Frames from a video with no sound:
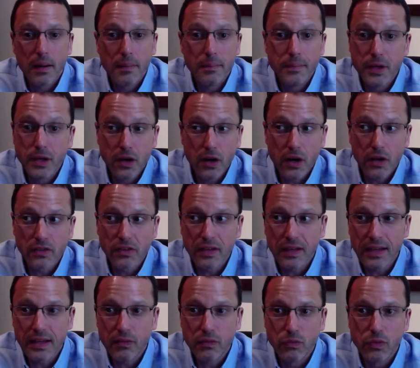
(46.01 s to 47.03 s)
because
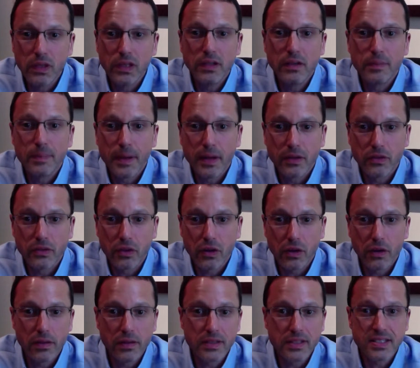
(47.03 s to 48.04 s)
it really depends
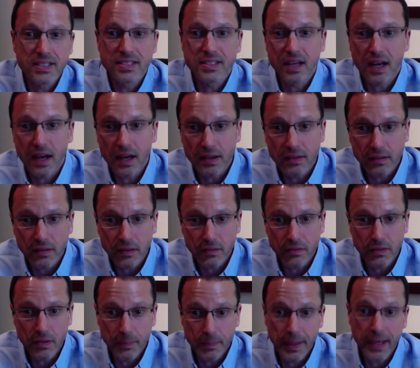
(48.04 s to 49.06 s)
on the size
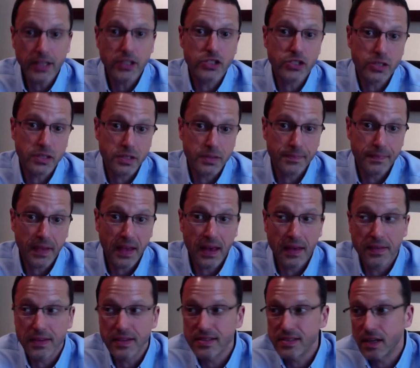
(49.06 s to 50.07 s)
of the patient
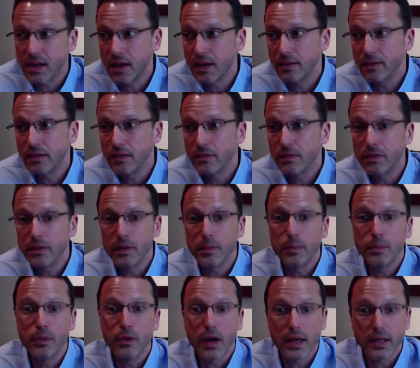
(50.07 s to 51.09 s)
and the size of the
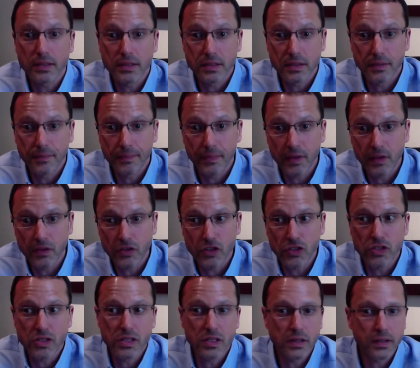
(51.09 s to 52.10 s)
breast. And
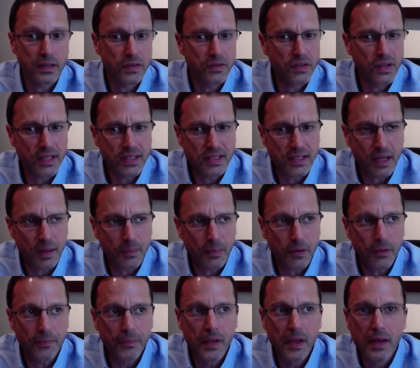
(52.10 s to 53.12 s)
just to give you an
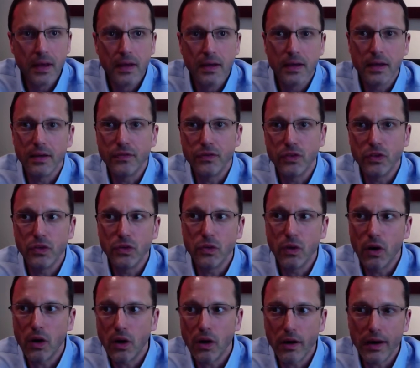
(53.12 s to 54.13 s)
example, if you
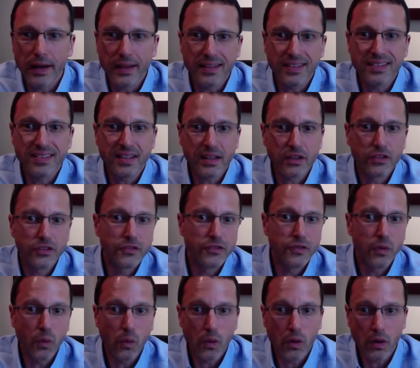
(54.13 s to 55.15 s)
are a
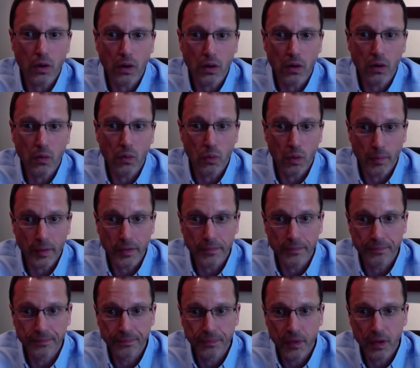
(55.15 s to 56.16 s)
6'4" woman
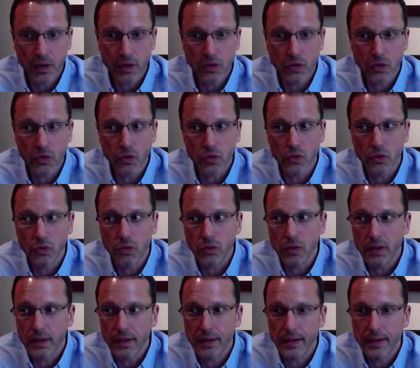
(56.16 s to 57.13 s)
who,